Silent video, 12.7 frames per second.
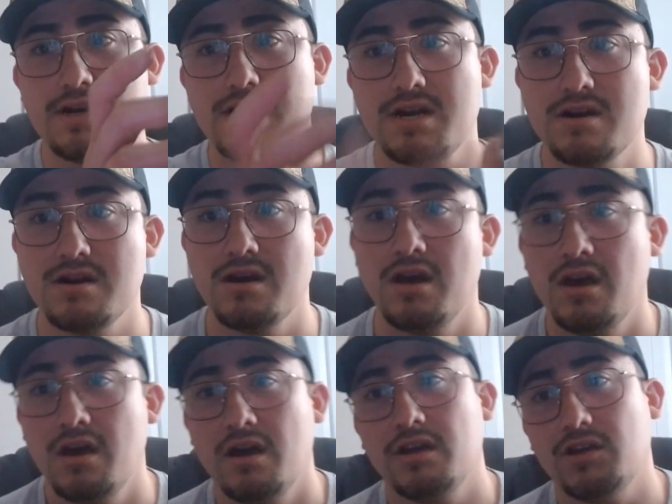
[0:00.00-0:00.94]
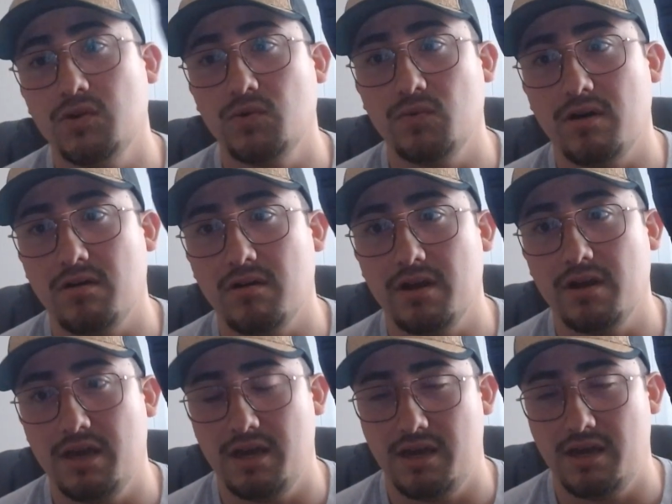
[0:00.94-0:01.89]
here, you are
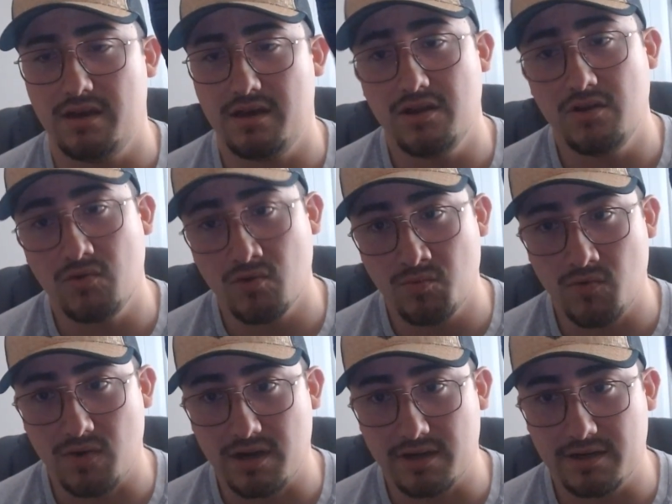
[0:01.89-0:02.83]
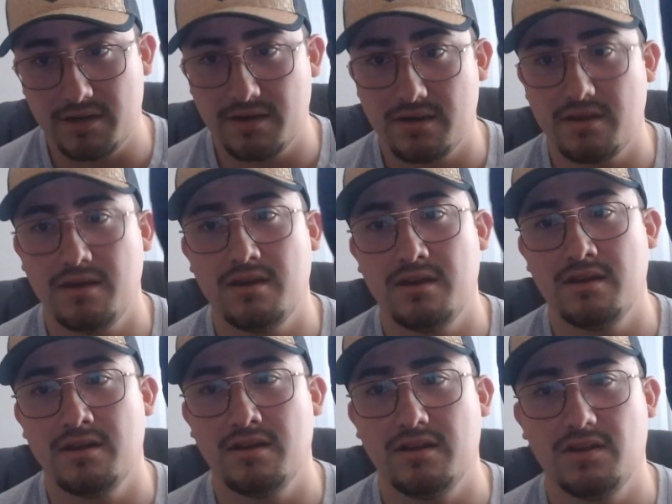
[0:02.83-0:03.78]
a normal walker
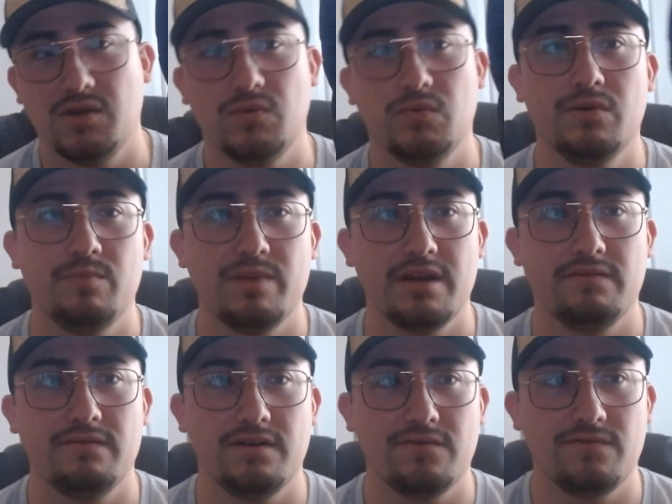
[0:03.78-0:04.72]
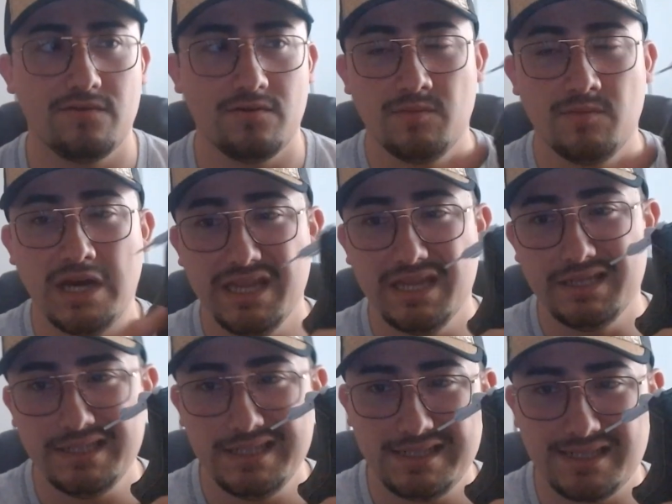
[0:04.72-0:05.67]
and you would benefit from the
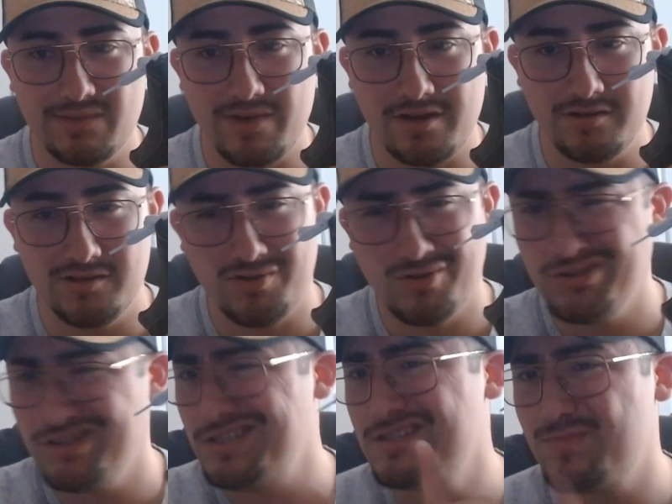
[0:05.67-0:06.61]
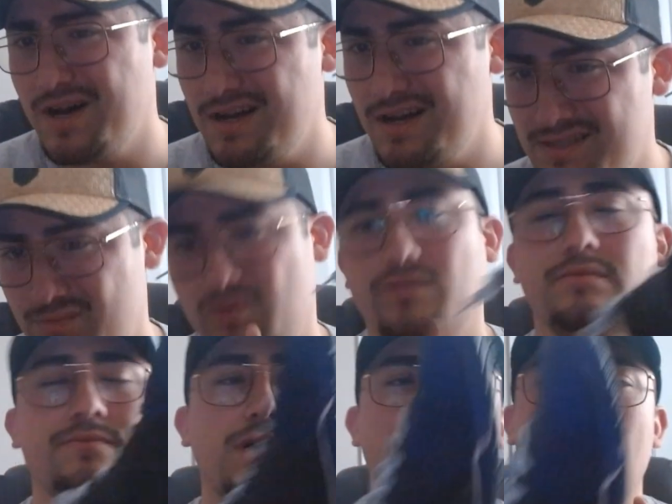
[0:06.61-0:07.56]
least amount of sole as possible.
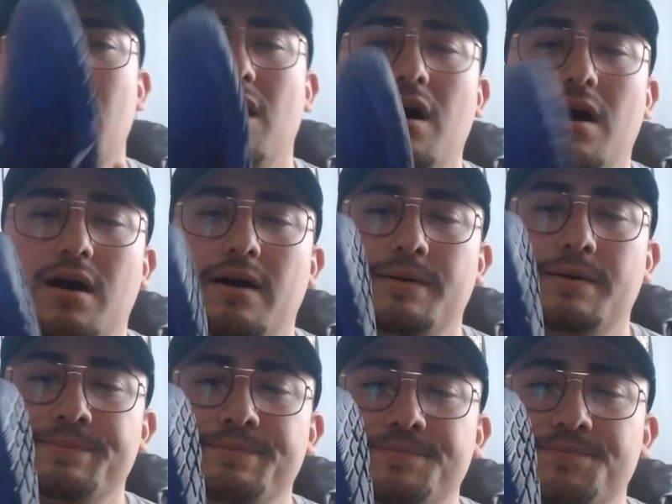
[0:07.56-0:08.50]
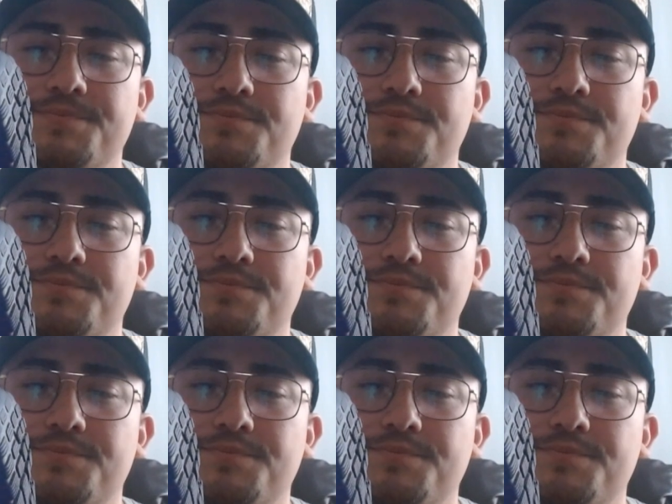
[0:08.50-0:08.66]
Um,